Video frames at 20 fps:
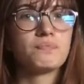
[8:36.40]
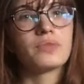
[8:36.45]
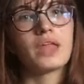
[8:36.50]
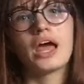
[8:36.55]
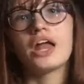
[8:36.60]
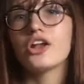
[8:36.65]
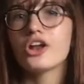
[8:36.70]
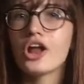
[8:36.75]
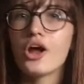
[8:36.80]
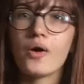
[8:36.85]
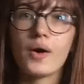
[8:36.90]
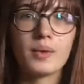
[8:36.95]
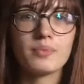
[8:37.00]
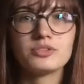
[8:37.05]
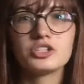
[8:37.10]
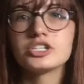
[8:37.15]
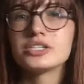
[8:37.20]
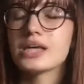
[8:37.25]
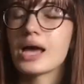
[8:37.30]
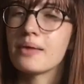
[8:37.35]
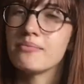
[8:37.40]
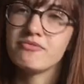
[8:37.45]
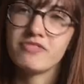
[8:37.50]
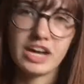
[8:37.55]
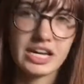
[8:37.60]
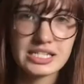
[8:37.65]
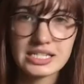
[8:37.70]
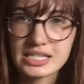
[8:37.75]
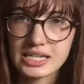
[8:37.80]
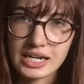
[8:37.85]
I don't know, I'm
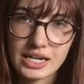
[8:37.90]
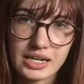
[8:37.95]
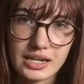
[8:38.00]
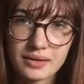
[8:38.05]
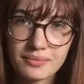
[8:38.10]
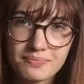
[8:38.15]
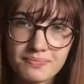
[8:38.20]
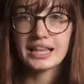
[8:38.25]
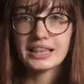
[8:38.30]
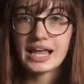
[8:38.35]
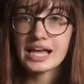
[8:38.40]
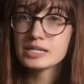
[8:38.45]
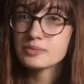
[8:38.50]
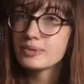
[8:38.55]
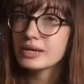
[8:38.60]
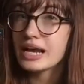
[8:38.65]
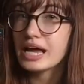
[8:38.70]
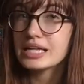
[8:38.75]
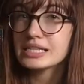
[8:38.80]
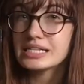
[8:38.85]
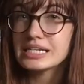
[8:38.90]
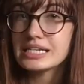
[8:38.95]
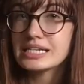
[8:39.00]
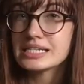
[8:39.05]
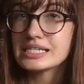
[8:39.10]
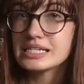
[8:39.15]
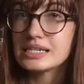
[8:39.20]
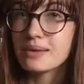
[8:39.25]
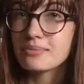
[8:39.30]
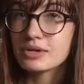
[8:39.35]
fascinated. And last but not
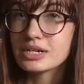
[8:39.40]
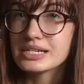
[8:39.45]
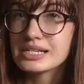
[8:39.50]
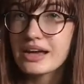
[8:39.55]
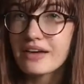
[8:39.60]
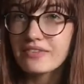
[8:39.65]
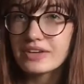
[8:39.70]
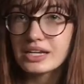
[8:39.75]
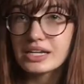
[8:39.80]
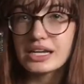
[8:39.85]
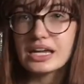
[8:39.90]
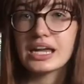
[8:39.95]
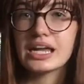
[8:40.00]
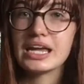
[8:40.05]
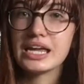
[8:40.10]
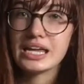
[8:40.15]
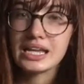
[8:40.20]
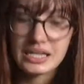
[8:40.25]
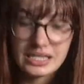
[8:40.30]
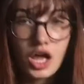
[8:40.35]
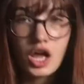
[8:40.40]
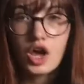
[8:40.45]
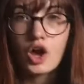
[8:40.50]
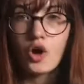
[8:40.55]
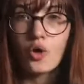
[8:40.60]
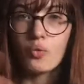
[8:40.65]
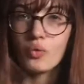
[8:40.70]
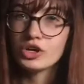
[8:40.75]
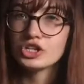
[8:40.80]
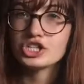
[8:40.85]
least, number 7 is,
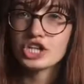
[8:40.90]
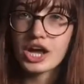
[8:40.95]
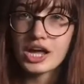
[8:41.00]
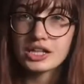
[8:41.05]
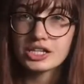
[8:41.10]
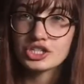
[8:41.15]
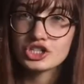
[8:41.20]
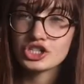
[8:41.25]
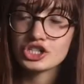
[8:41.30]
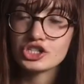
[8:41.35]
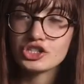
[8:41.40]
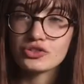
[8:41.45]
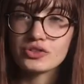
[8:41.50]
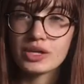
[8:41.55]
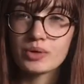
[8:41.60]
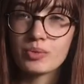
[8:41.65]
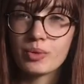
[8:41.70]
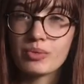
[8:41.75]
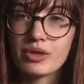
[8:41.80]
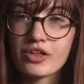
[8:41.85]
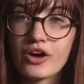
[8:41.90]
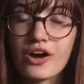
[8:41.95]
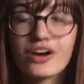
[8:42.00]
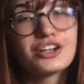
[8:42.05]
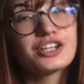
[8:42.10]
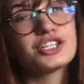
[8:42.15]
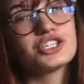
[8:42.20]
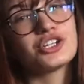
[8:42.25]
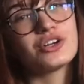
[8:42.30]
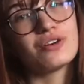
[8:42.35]
what challenges do you think will be the
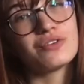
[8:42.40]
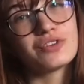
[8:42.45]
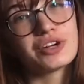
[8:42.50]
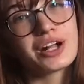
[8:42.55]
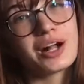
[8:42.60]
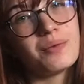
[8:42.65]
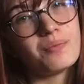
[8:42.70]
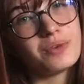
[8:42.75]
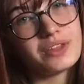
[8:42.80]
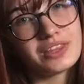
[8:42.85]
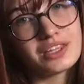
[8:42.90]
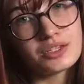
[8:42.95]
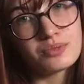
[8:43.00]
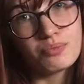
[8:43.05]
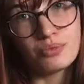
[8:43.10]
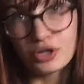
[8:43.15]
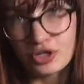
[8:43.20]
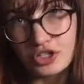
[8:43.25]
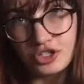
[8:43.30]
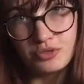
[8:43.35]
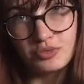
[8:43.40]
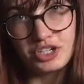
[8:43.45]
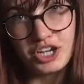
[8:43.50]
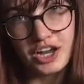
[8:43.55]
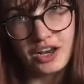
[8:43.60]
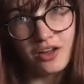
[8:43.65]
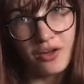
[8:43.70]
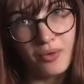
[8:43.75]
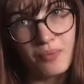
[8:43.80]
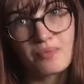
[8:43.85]
hardest to overcome with this BookTube
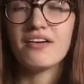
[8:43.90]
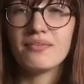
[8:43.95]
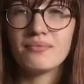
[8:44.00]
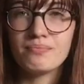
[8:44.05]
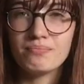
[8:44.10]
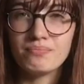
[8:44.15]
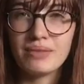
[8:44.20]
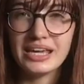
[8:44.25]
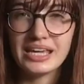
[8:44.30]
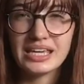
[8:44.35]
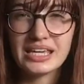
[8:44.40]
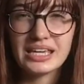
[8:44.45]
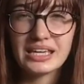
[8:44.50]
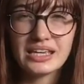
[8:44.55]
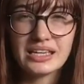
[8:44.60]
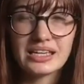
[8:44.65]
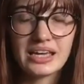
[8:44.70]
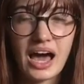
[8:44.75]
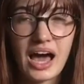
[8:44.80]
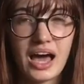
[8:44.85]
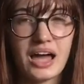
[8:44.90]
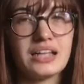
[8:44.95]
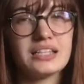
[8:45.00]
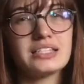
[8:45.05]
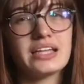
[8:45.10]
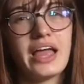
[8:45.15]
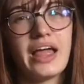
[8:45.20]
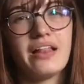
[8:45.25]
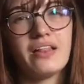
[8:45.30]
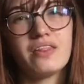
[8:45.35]
channel? Making
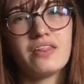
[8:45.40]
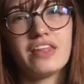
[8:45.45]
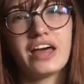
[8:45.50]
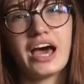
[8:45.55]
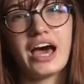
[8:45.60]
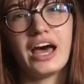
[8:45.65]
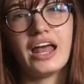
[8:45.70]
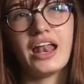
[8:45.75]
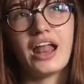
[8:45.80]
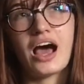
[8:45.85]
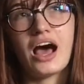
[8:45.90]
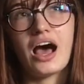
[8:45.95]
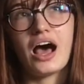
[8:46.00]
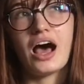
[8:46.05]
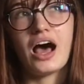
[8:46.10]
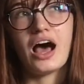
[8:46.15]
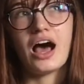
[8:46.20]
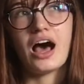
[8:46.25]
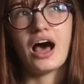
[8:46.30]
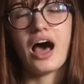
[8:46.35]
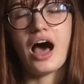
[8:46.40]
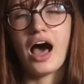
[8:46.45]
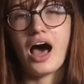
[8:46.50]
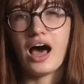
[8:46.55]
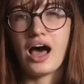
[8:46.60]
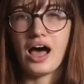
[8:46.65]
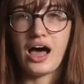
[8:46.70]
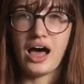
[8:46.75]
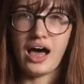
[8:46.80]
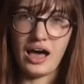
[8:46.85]
content that
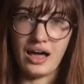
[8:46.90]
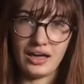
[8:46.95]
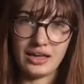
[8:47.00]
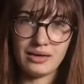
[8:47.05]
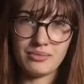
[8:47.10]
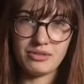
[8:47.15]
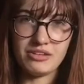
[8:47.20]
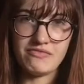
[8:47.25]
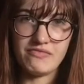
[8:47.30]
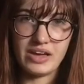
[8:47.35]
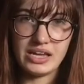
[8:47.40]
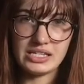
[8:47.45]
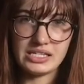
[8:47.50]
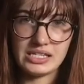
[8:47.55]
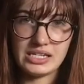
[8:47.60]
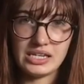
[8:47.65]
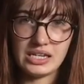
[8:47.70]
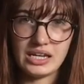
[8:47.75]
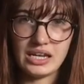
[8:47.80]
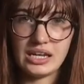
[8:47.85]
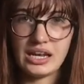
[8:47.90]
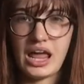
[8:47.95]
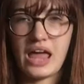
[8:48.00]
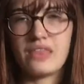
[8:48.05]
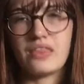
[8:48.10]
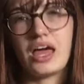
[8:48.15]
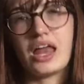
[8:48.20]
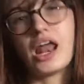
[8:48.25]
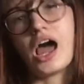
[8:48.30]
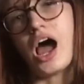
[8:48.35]
I am invested in and
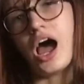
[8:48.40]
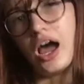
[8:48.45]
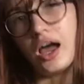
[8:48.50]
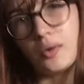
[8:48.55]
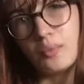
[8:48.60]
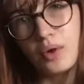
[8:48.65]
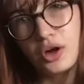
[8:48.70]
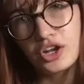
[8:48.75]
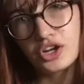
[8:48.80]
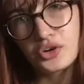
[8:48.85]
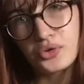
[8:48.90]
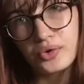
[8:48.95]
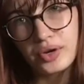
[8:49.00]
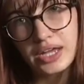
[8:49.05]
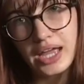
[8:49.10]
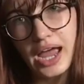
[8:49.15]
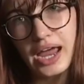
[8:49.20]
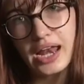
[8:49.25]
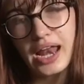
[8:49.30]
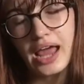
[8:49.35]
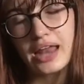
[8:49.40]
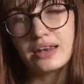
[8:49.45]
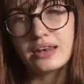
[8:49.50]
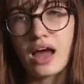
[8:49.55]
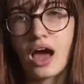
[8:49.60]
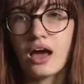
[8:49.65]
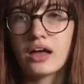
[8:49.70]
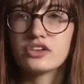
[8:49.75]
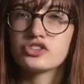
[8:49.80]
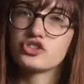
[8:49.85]
that I want to create, and
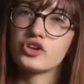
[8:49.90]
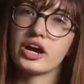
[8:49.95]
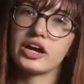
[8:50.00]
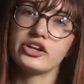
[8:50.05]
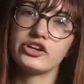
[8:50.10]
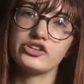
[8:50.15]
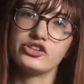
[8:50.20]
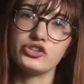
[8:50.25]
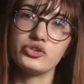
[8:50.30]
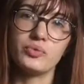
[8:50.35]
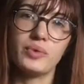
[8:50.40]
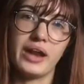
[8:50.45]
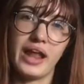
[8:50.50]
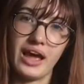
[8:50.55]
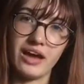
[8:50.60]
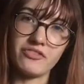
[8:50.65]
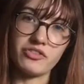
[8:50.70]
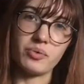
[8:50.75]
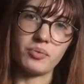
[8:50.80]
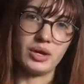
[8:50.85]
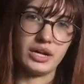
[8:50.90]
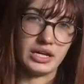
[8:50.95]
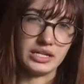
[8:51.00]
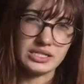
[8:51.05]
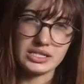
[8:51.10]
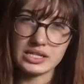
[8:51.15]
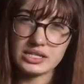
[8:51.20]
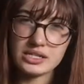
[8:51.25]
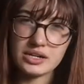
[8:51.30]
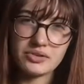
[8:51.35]
not try to do what everyone else
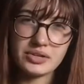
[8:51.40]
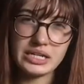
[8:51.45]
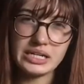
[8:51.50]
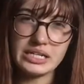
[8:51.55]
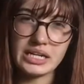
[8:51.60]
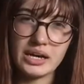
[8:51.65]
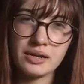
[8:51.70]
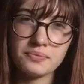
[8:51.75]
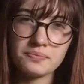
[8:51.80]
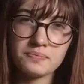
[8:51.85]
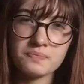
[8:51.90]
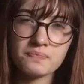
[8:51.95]
has already done.